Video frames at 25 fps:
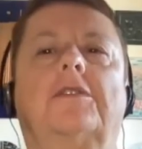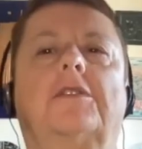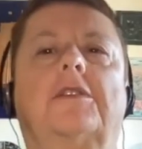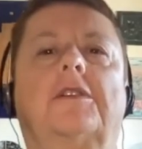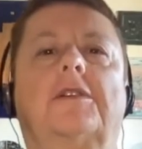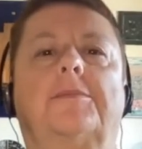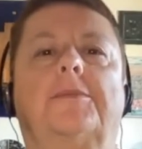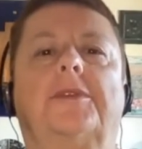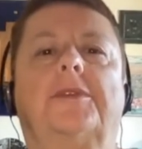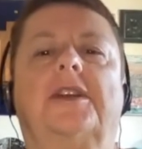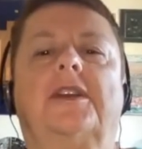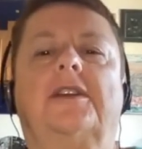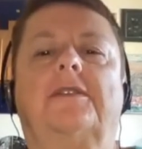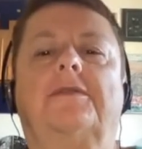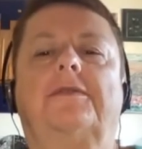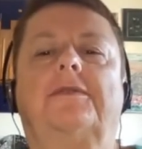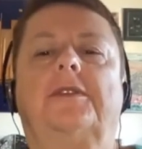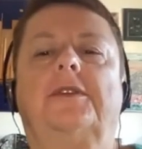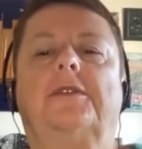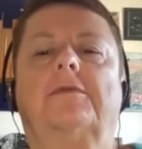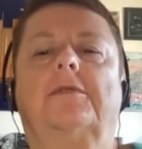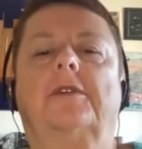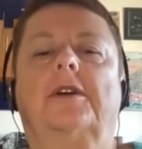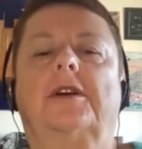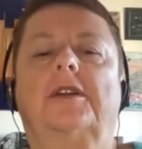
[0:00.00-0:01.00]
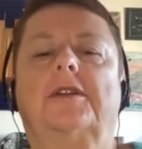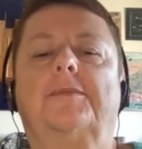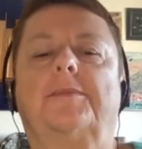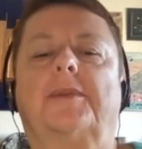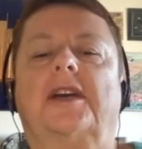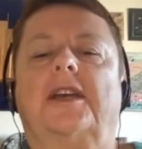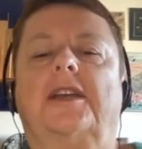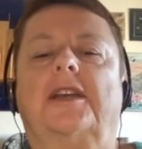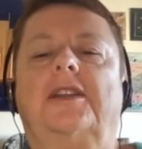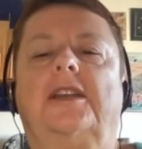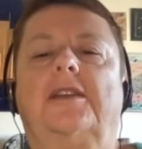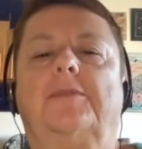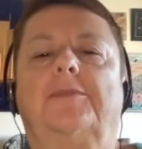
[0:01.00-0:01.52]
Welcome, everyone.
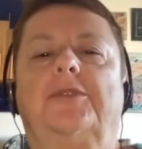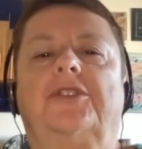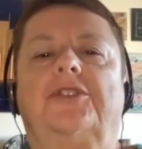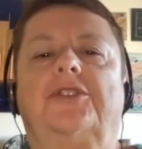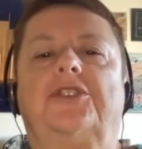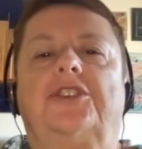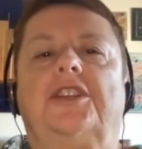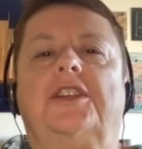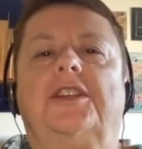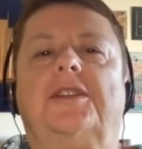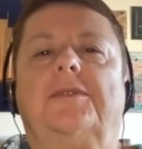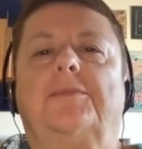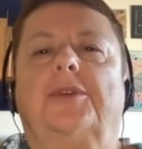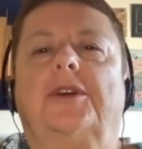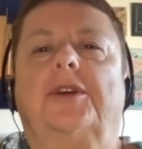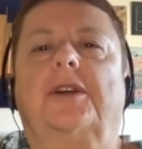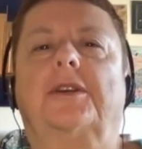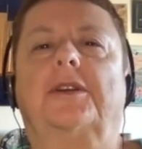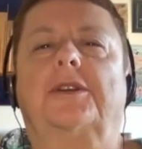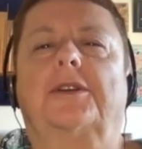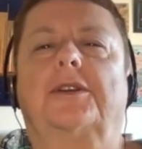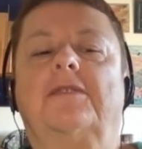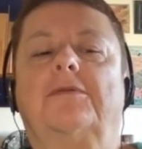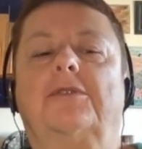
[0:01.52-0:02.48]
My name is Jean Parker.